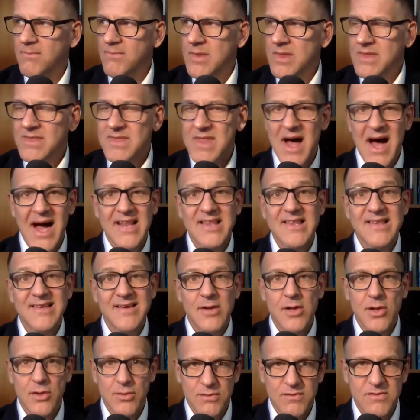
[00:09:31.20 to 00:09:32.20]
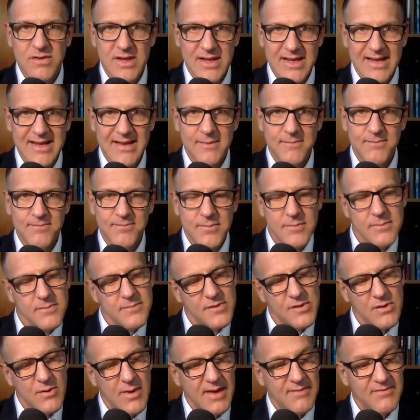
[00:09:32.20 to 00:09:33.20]
not loosely,
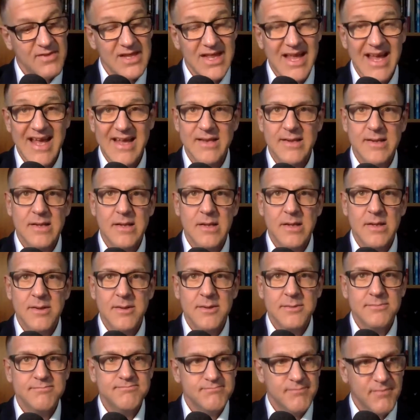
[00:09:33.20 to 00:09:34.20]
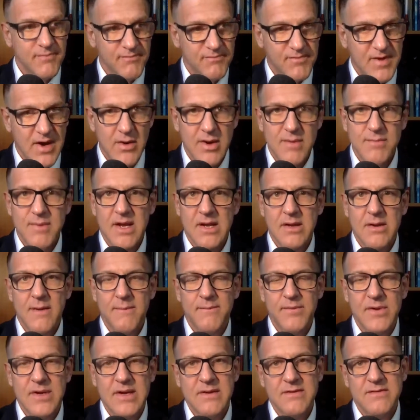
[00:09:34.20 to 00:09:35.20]
so I've led very big
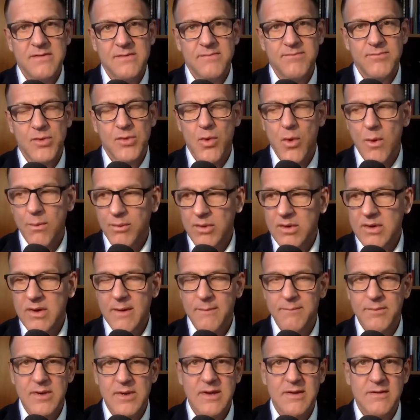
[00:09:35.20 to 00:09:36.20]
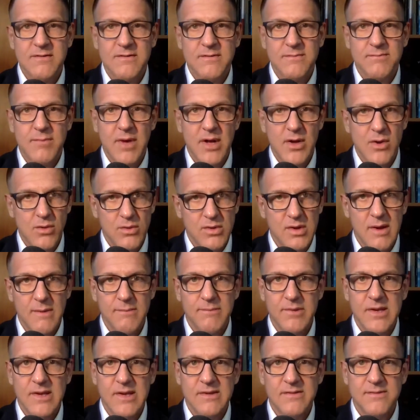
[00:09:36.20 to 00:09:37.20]
companies, corporate companies, my own
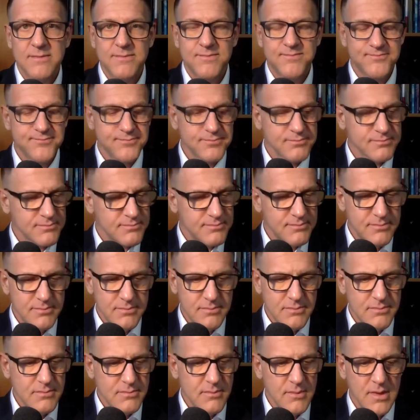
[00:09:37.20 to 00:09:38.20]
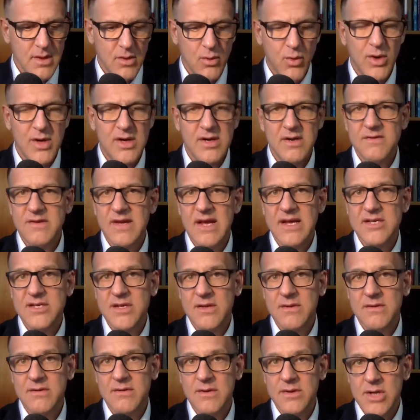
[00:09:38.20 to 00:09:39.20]
companies,
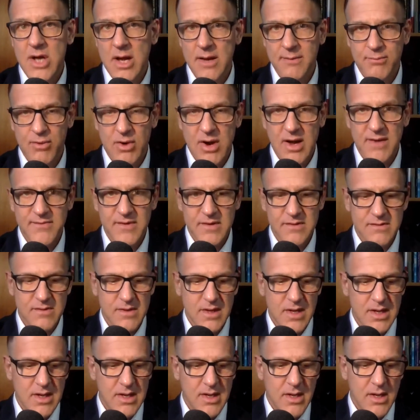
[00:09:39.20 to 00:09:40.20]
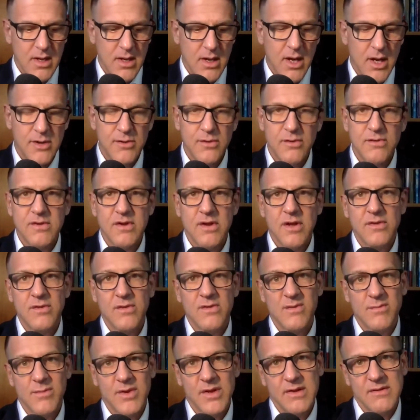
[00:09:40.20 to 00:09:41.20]
organizations, nonprofits, hundreds and
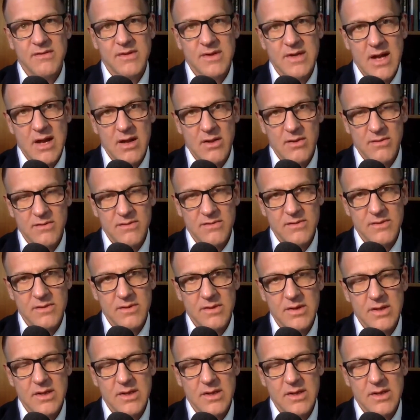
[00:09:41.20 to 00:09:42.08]
hundreds of millions of dollars.